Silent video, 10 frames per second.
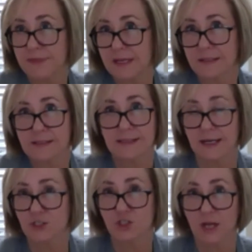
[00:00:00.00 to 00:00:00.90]
things
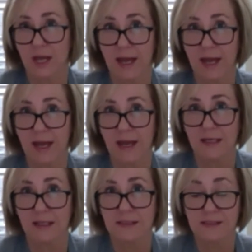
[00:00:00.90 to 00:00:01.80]
such
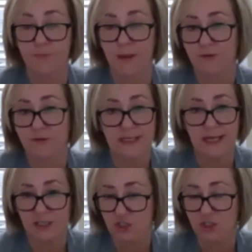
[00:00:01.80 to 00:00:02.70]
as member
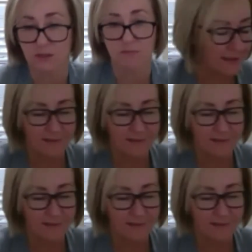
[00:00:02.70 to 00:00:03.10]
retention,